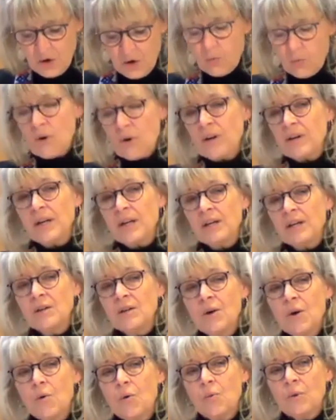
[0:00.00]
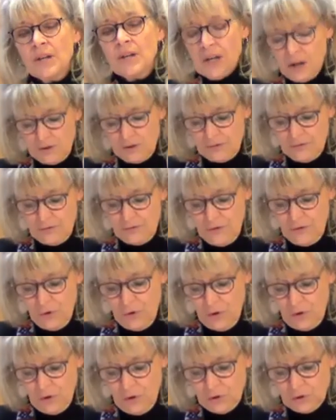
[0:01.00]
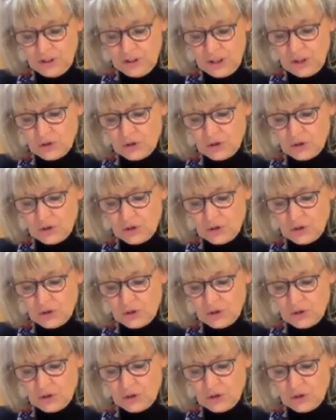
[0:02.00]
wherein we unfold